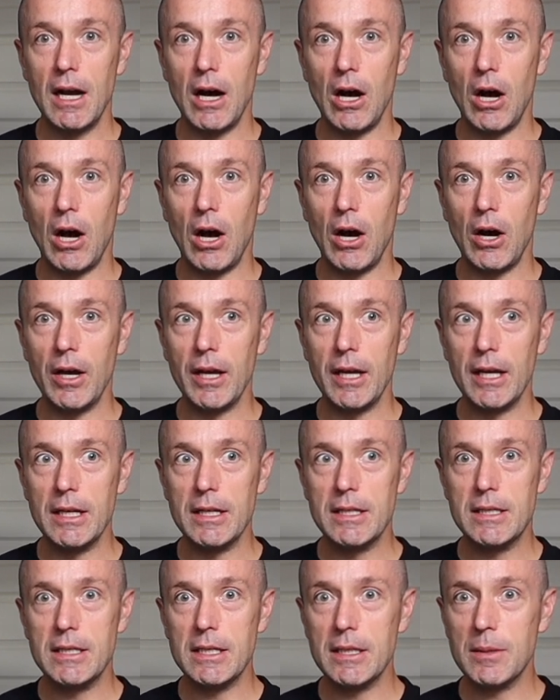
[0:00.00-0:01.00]
I
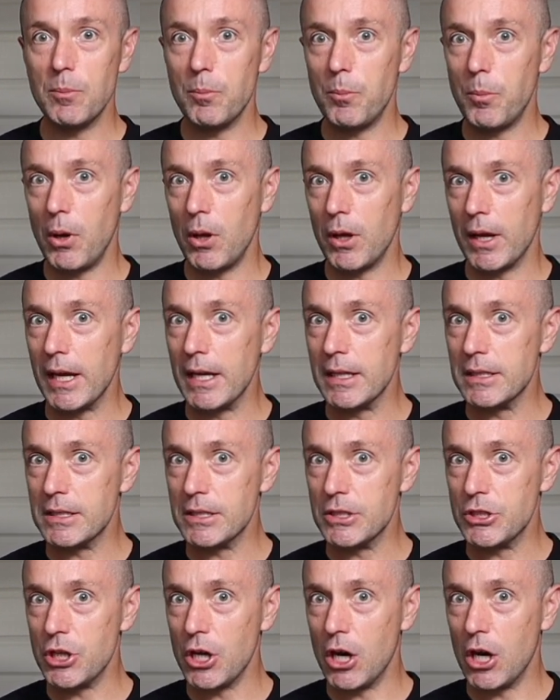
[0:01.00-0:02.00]
didn't plug it into
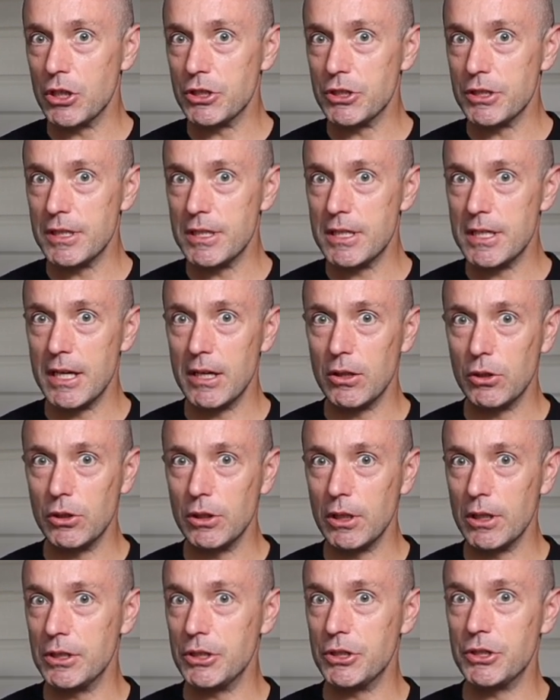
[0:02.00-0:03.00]
charge until
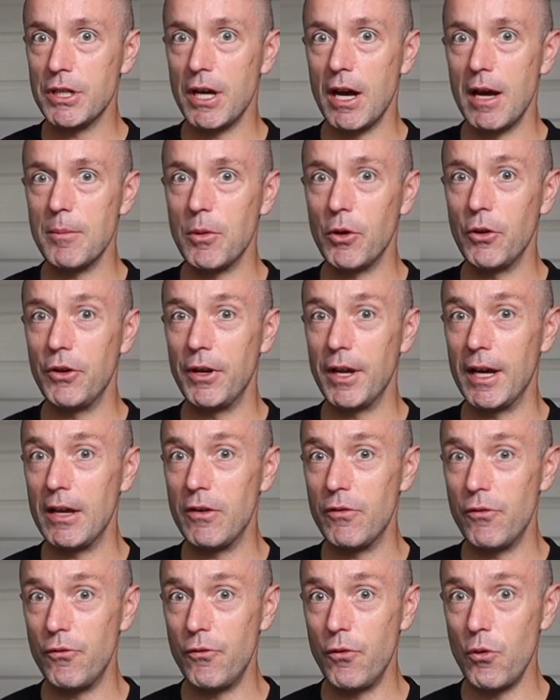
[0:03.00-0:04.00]
lunchtime on day
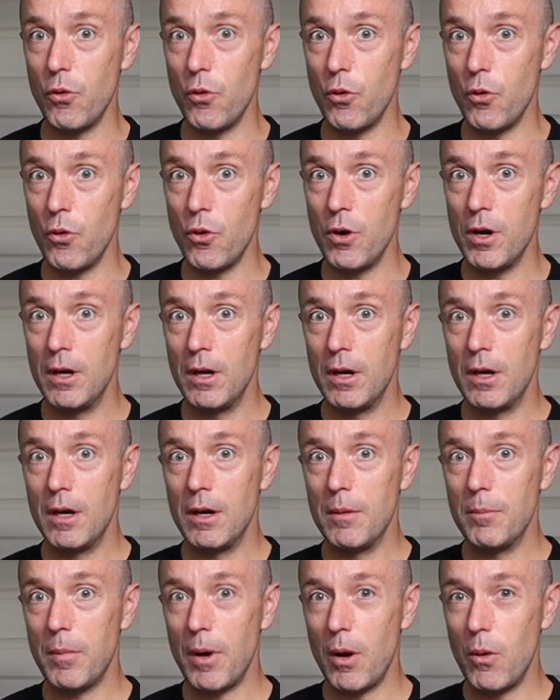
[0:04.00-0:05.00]
4,
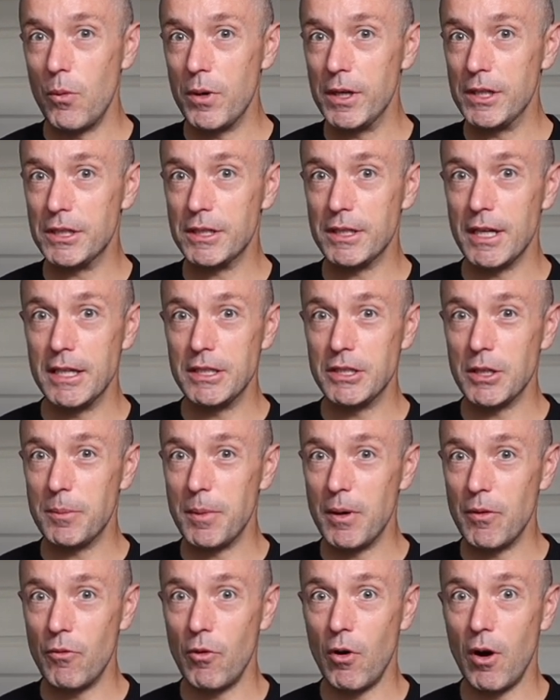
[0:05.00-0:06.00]
by which stage I've
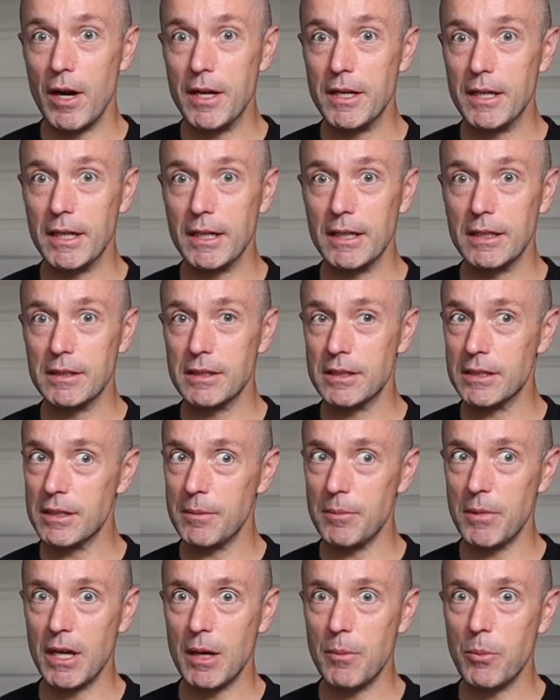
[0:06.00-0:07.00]
been riding
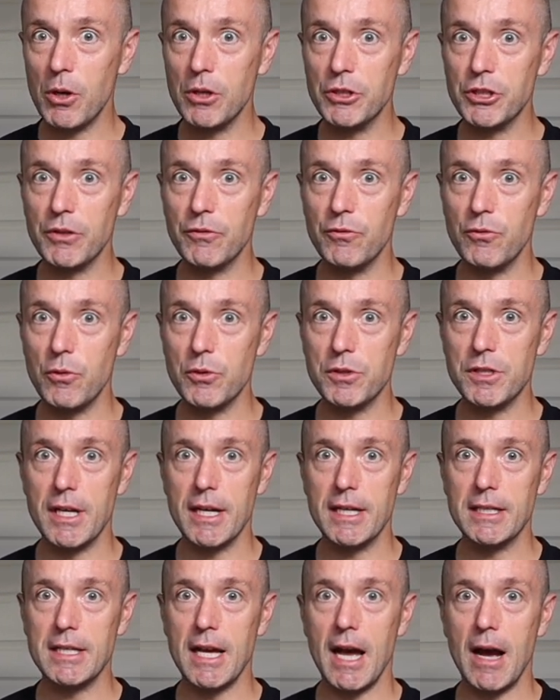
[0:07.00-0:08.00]
something approaching
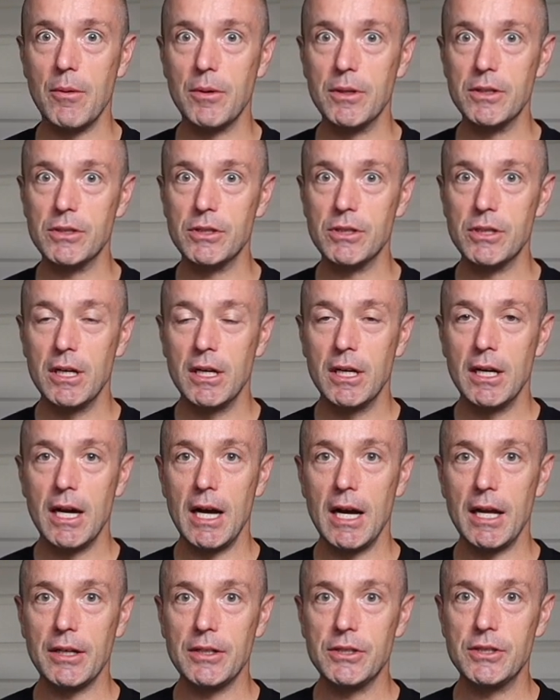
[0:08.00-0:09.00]
48 hours
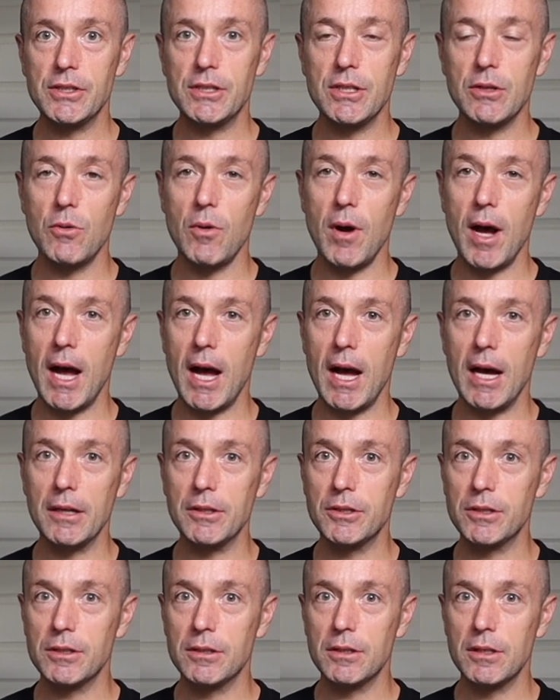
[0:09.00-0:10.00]
and I still
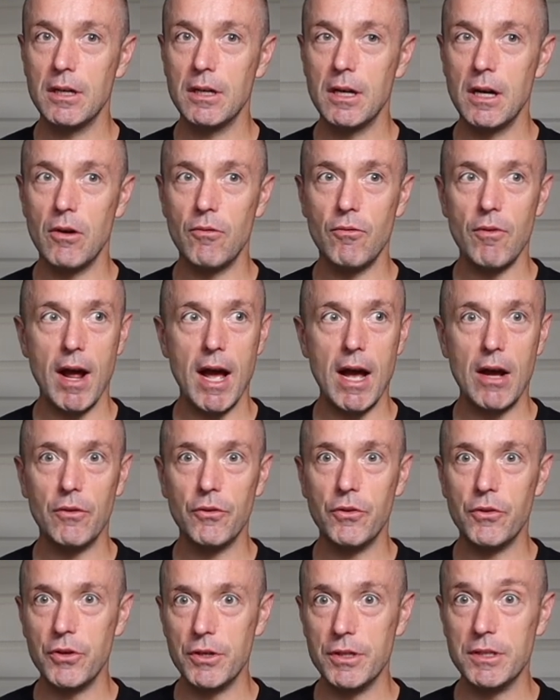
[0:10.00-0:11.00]
had around
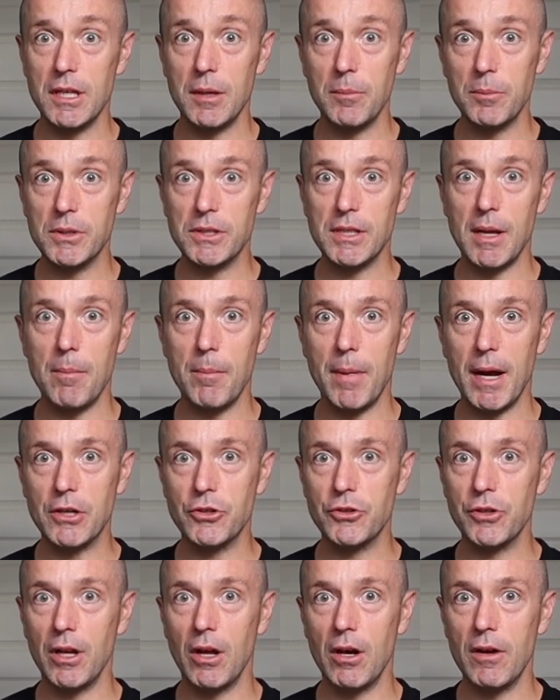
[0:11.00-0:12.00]
13%
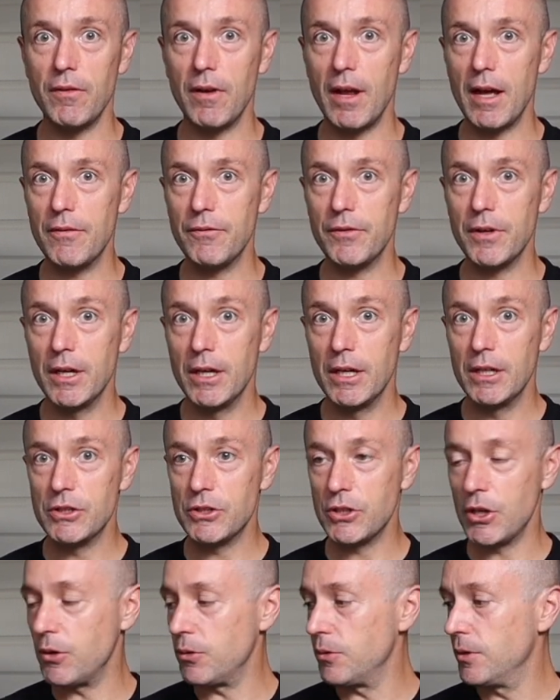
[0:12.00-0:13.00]
battery life left.
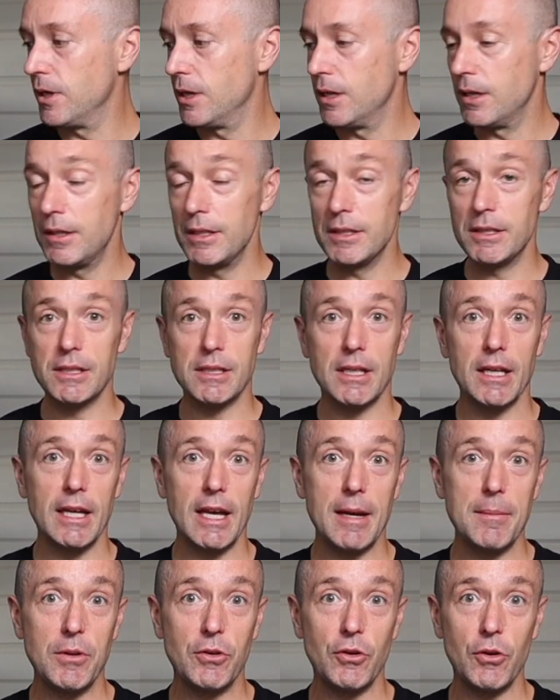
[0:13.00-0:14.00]
So this is going to
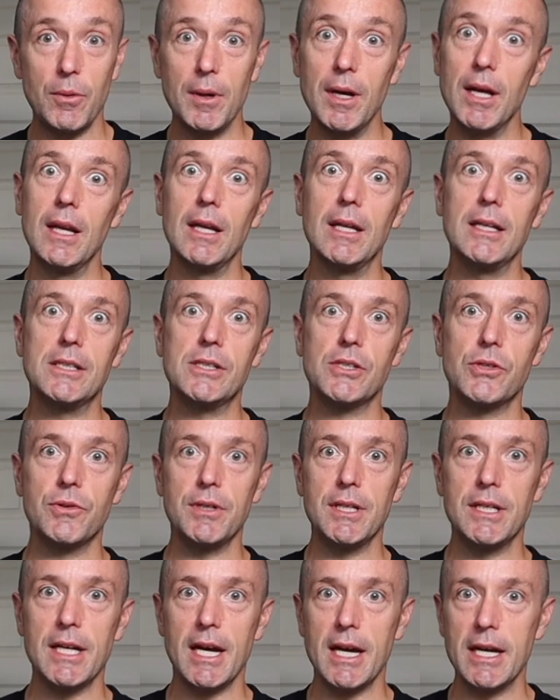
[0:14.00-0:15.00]
get me through at least
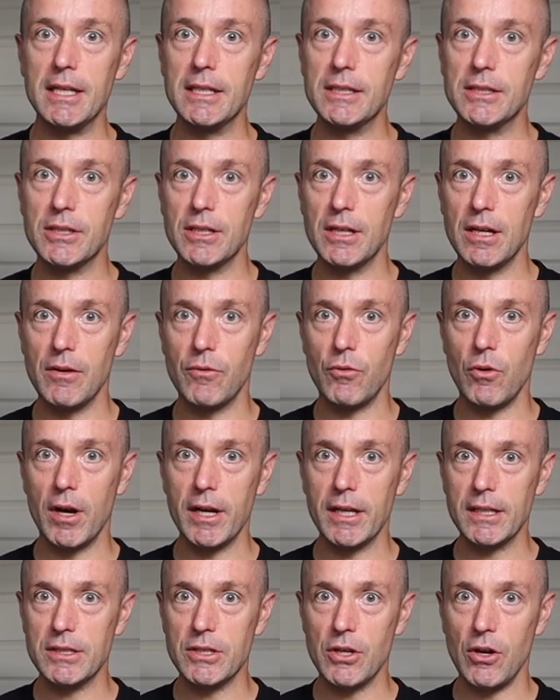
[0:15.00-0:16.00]
3 days of
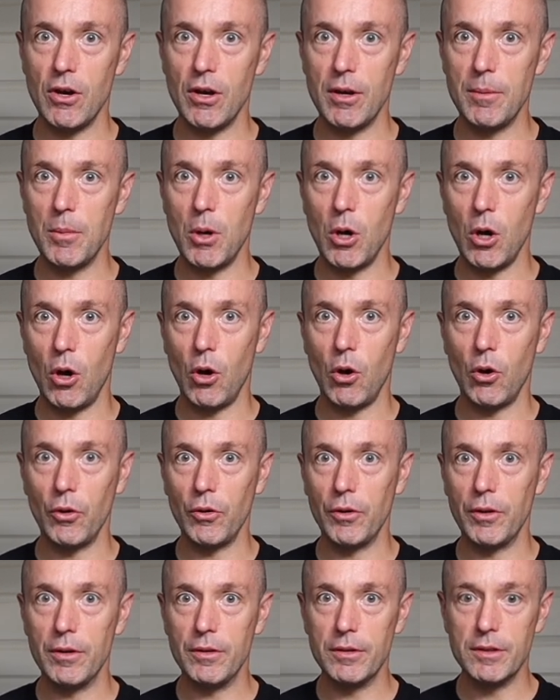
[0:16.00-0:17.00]
riding time
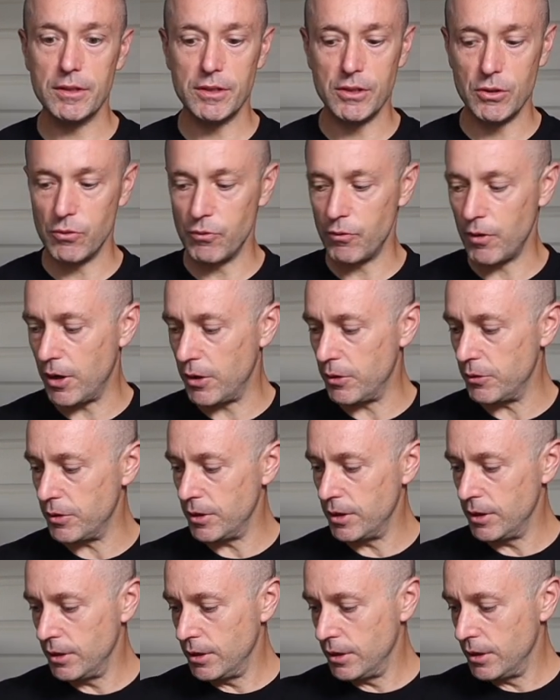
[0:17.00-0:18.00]
on the Silk Road.
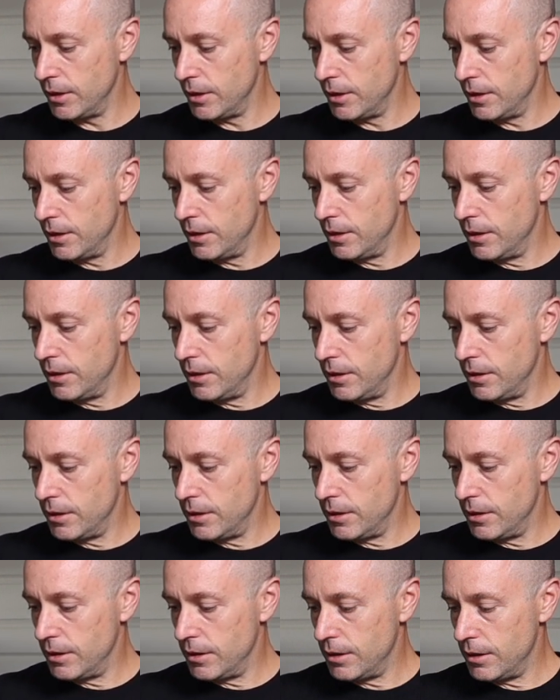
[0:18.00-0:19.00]

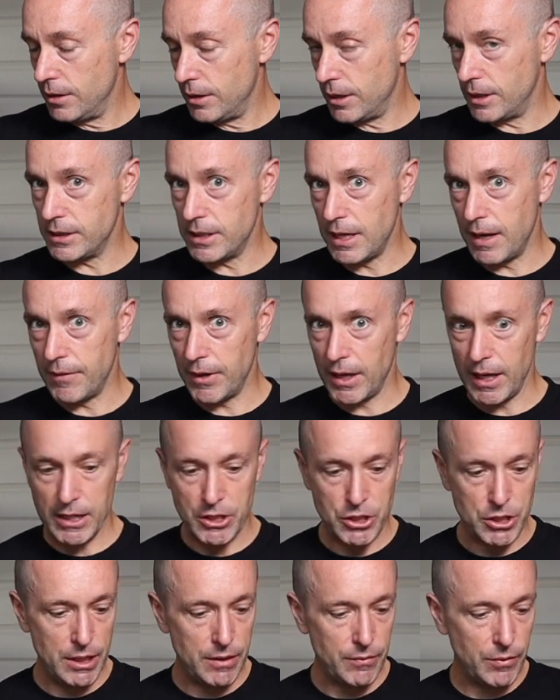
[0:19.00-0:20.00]
That's
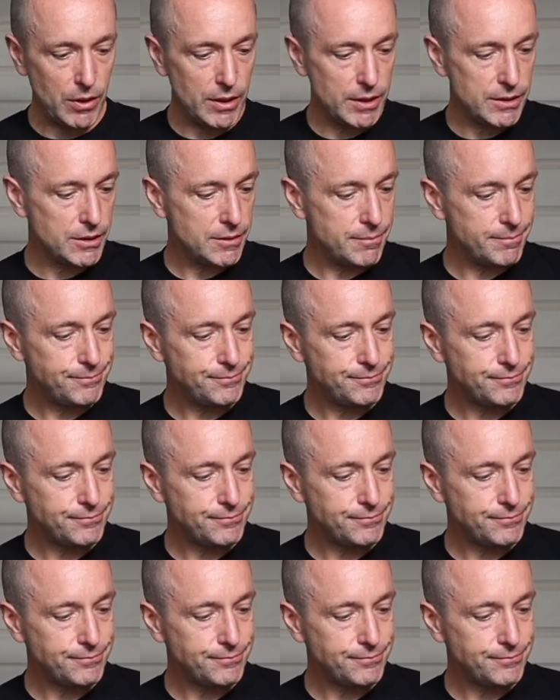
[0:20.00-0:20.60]
navigation device.